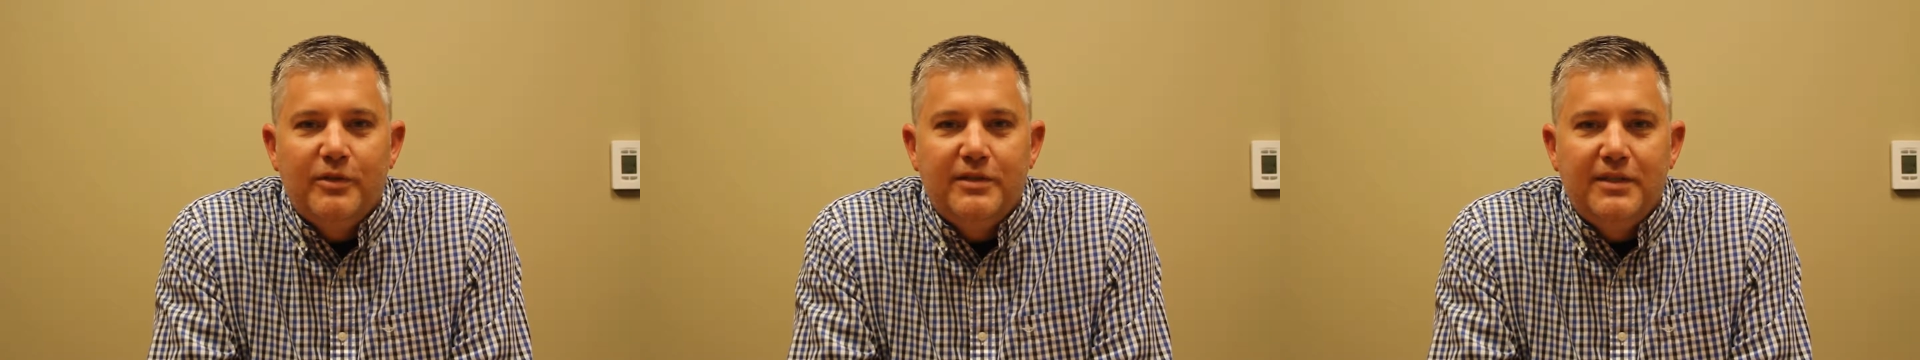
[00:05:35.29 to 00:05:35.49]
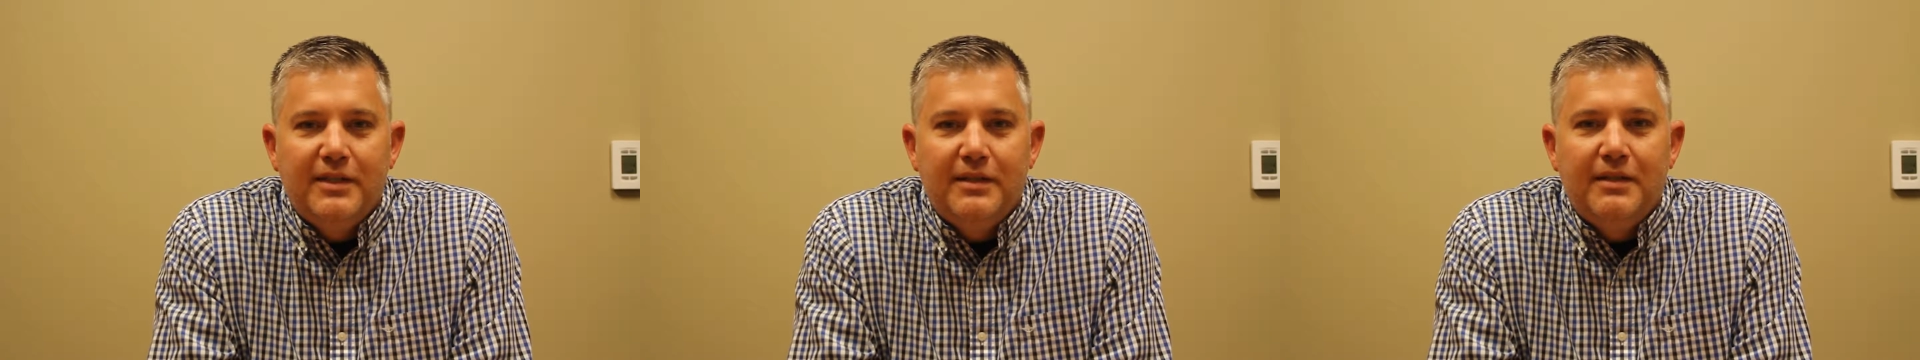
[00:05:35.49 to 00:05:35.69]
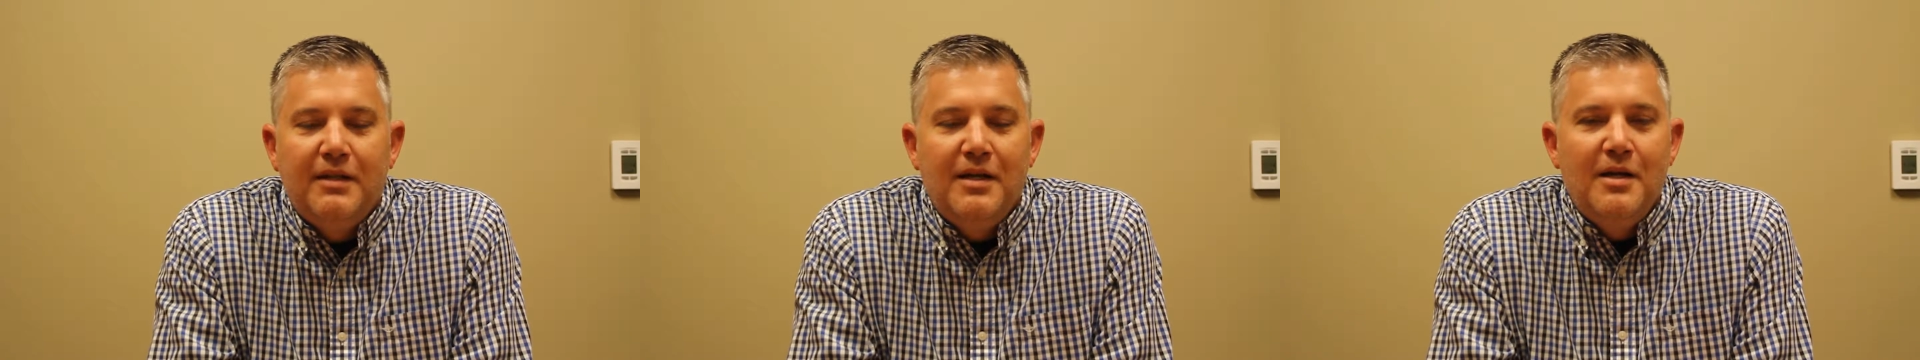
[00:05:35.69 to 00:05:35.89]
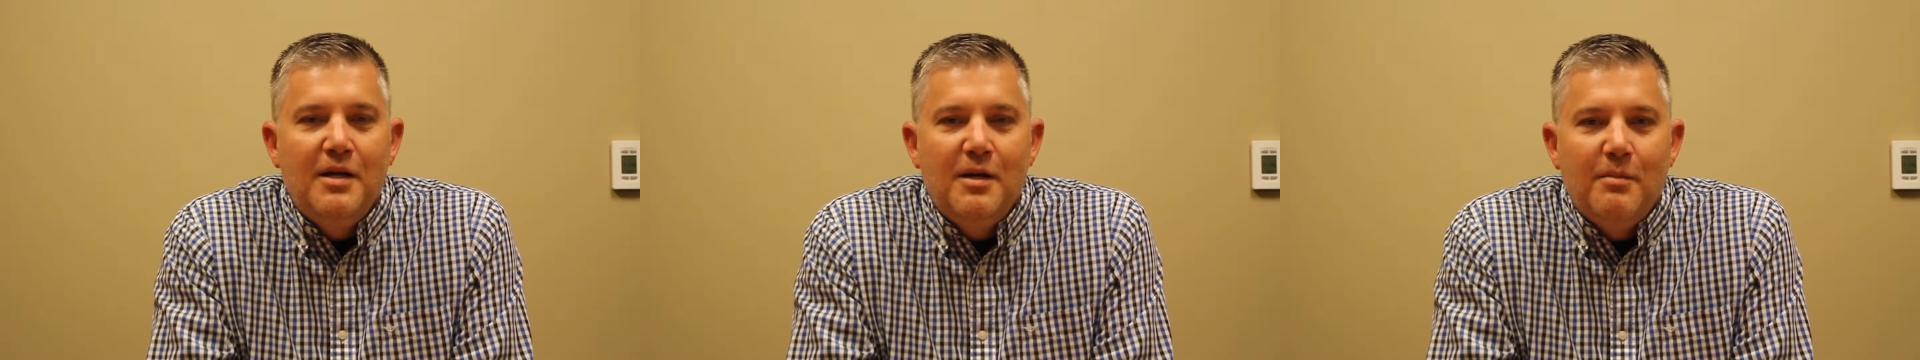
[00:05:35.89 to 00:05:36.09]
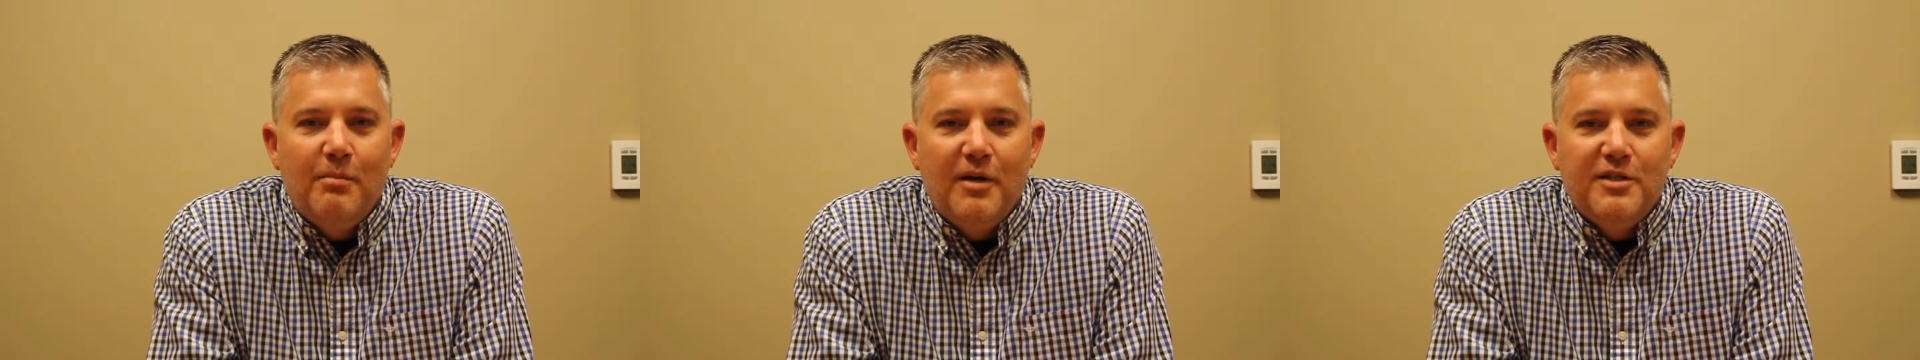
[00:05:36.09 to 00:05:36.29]
see
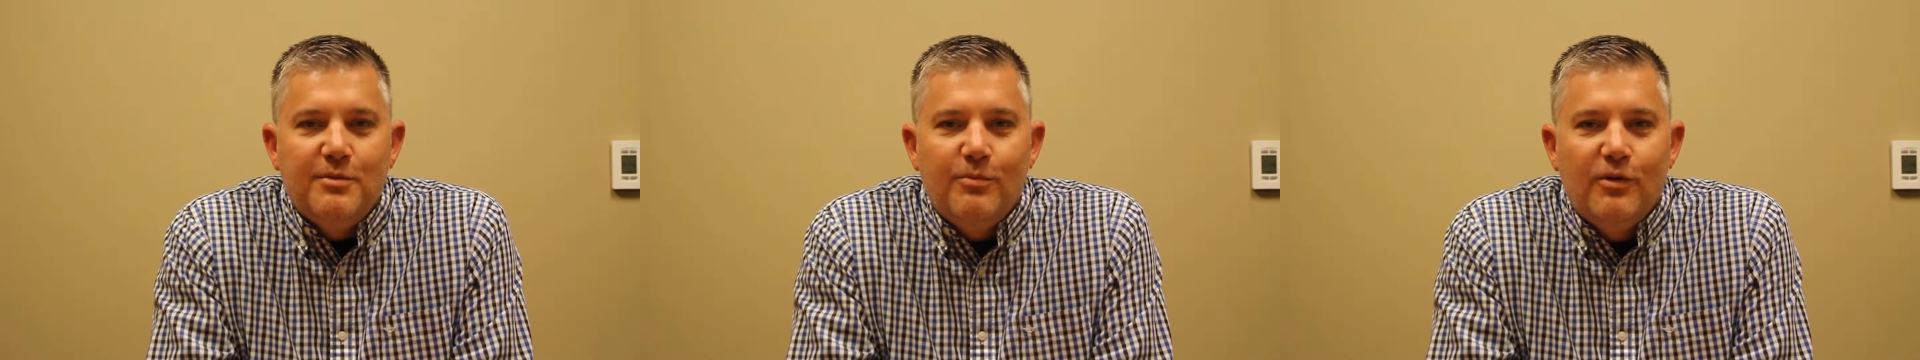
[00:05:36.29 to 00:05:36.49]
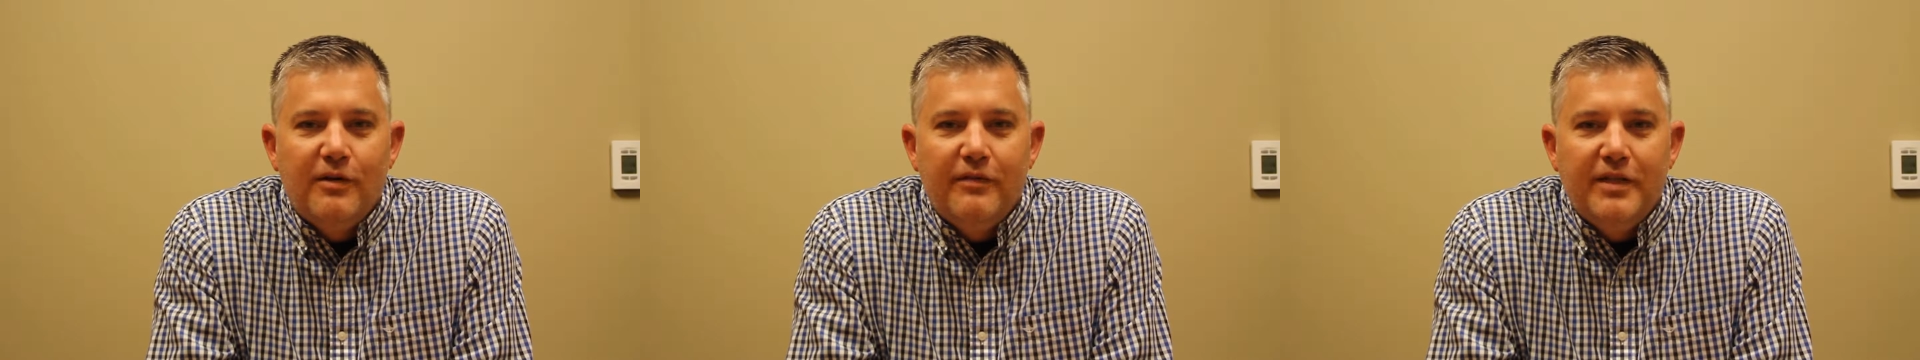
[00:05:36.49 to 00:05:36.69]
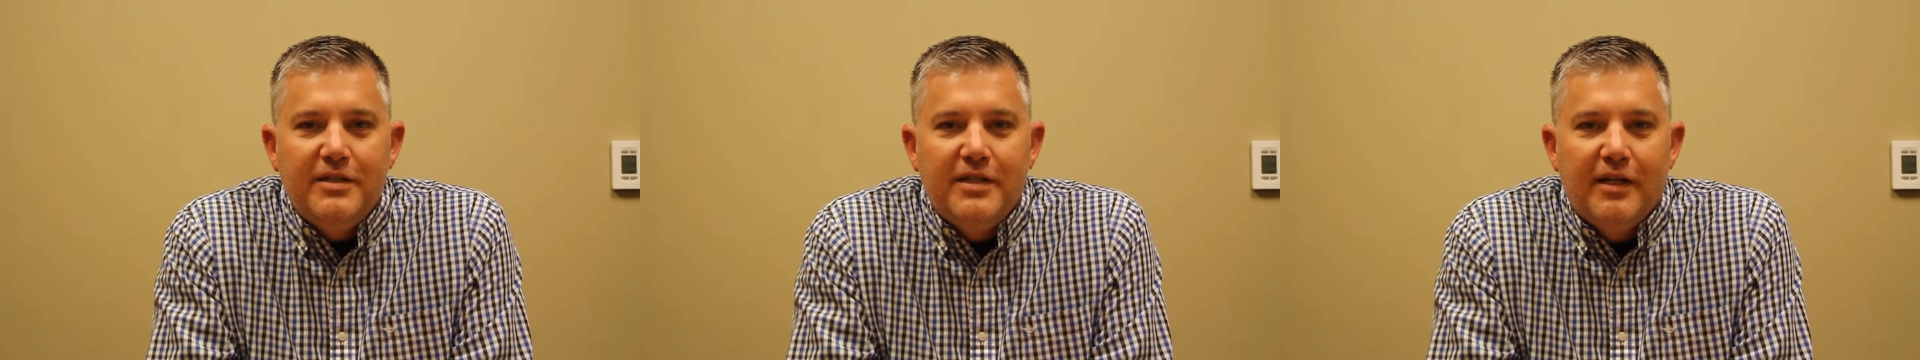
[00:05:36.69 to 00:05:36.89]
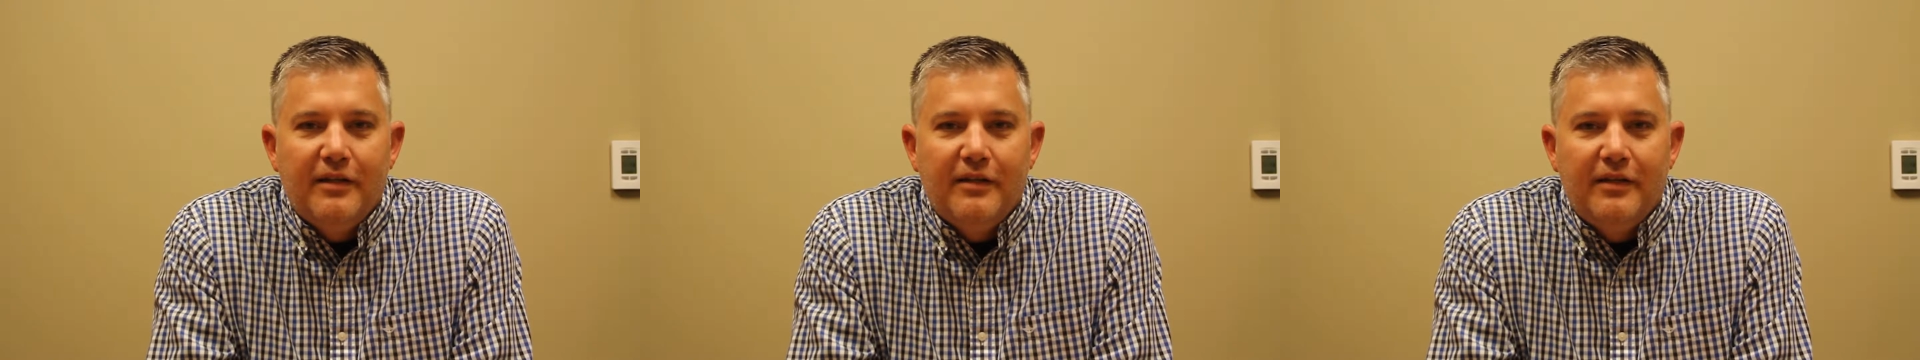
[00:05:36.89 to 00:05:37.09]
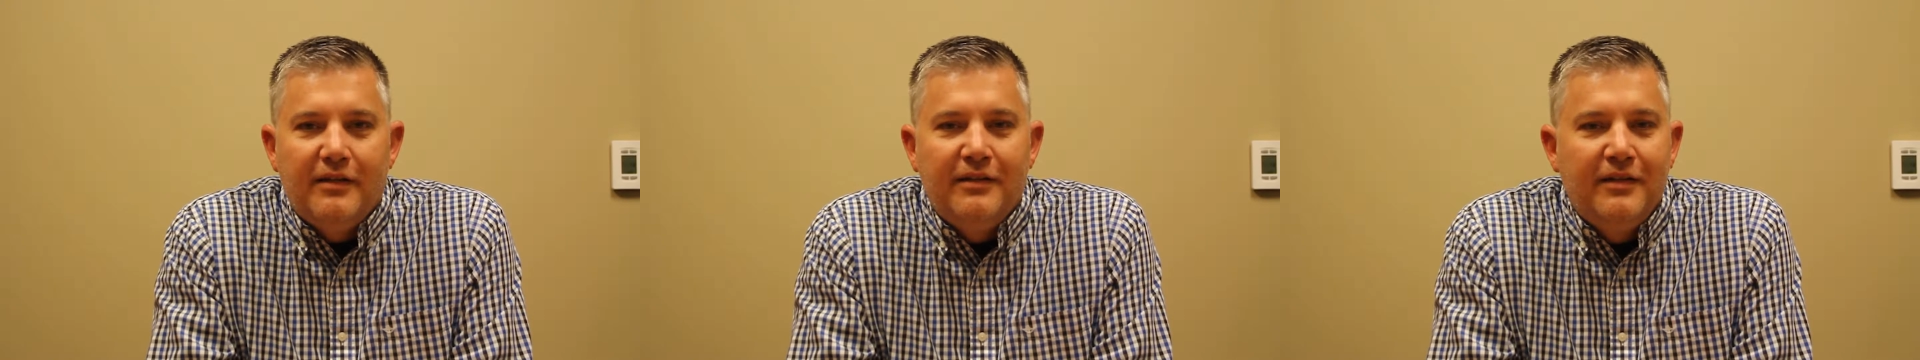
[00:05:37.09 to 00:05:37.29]
much more of each
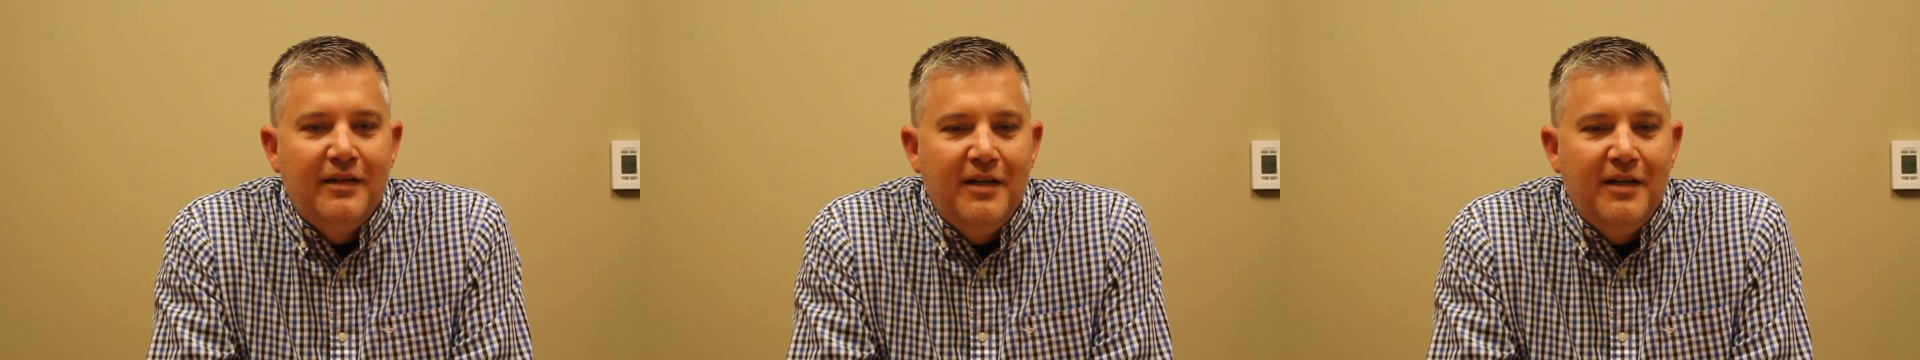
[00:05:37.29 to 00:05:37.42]
other.